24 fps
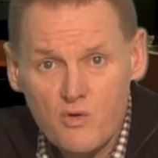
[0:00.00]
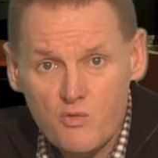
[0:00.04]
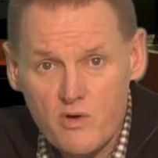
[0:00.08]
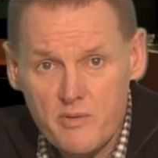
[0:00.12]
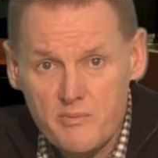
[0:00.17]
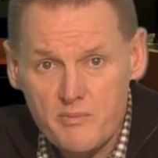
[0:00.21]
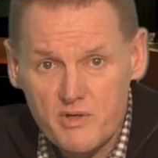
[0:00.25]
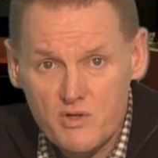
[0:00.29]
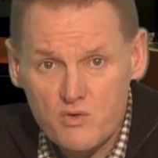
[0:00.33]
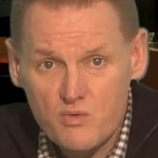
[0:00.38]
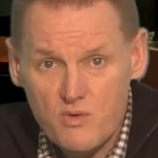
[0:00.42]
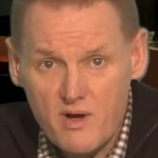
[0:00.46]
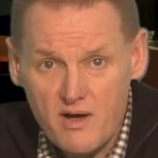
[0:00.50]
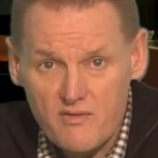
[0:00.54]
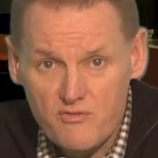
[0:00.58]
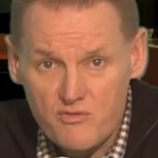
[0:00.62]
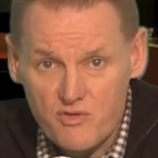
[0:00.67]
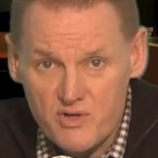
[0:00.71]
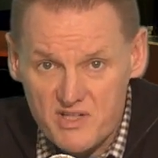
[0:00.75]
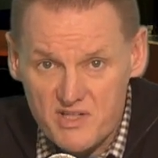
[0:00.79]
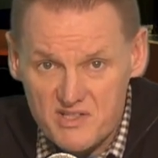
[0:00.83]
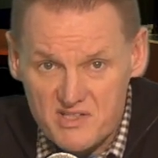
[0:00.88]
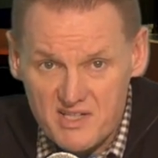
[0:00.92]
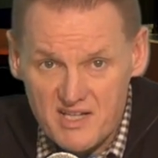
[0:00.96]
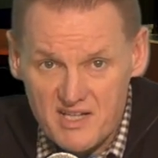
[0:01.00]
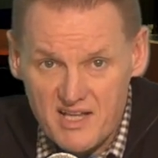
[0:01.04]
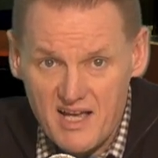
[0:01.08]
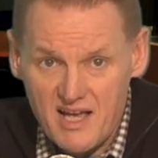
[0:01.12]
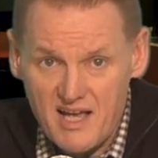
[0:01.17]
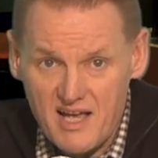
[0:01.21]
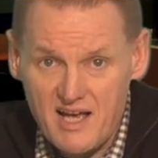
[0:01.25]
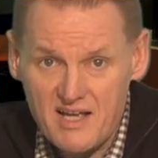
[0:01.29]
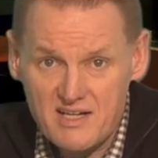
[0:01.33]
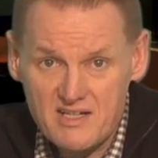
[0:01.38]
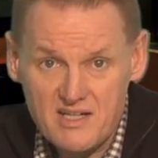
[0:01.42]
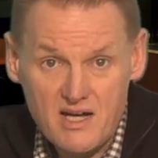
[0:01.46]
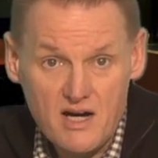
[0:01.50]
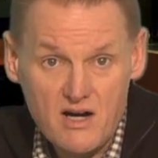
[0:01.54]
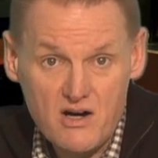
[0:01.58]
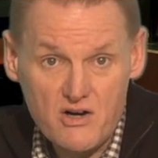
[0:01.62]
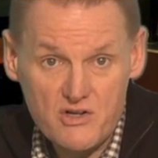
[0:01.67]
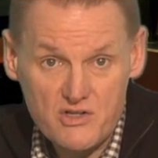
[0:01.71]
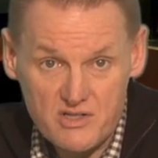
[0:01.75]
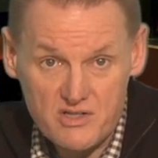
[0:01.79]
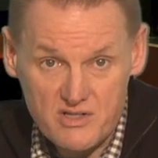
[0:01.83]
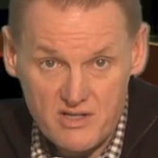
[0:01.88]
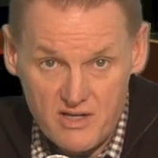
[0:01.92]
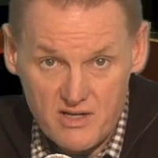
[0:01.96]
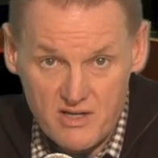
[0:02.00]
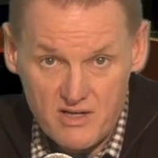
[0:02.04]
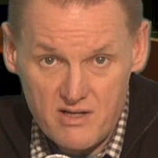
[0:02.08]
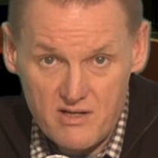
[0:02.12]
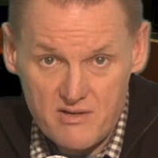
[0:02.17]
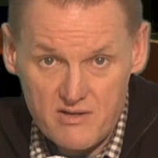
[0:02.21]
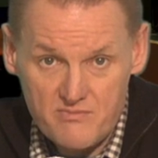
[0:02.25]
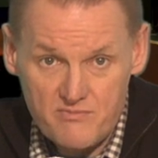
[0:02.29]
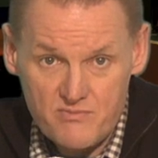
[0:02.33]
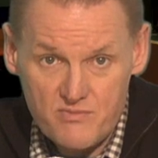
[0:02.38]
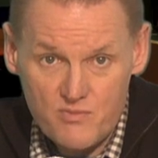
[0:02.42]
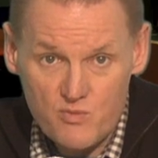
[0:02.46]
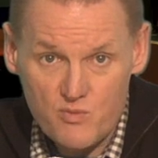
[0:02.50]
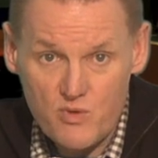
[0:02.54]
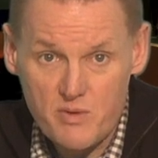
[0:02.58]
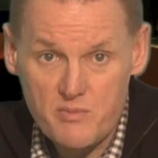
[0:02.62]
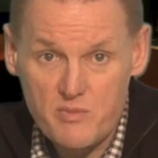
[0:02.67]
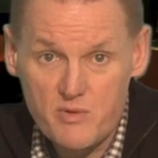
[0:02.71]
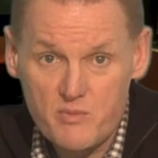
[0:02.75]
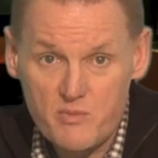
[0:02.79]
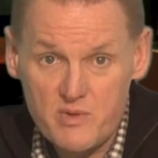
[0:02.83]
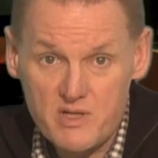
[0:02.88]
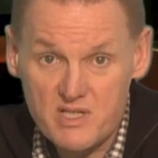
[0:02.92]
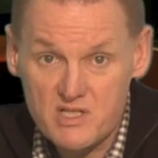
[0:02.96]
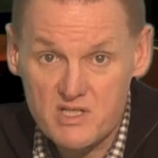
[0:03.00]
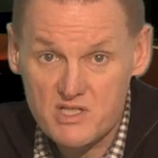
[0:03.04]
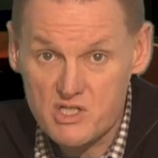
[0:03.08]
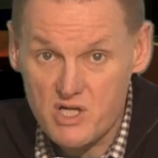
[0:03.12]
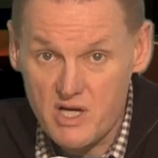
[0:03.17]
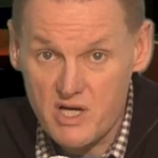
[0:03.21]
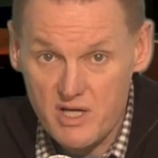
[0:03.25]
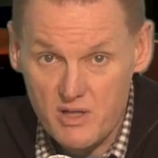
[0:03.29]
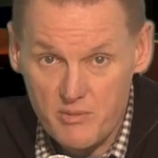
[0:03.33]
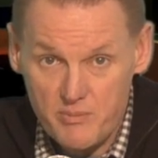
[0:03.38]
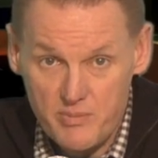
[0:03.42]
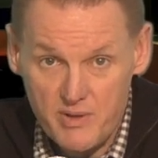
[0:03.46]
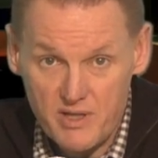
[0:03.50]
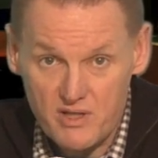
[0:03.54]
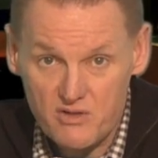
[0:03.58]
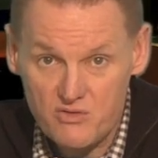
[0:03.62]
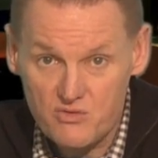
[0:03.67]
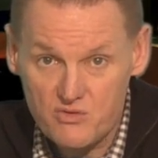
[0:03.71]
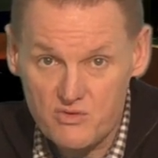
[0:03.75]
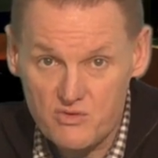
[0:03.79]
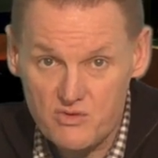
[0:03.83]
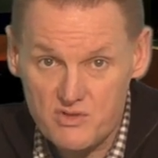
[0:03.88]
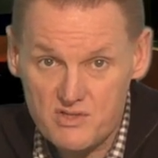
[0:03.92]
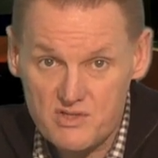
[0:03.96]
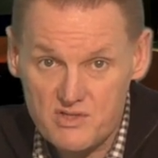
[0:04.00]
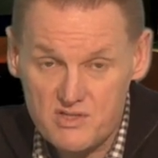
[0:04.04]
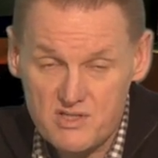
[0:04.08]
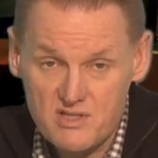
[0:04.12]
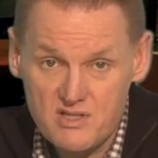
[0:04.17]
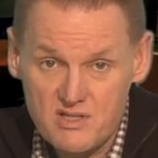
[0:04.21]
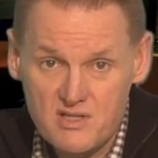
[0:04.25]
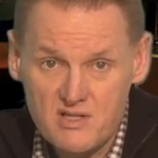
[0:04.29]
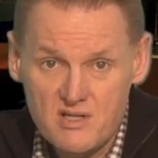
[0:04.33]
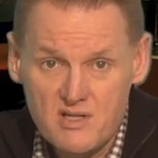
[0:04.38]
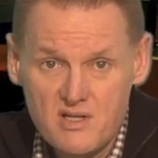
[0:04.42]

Women who have recently had a heart attack. Women with angina pectoris.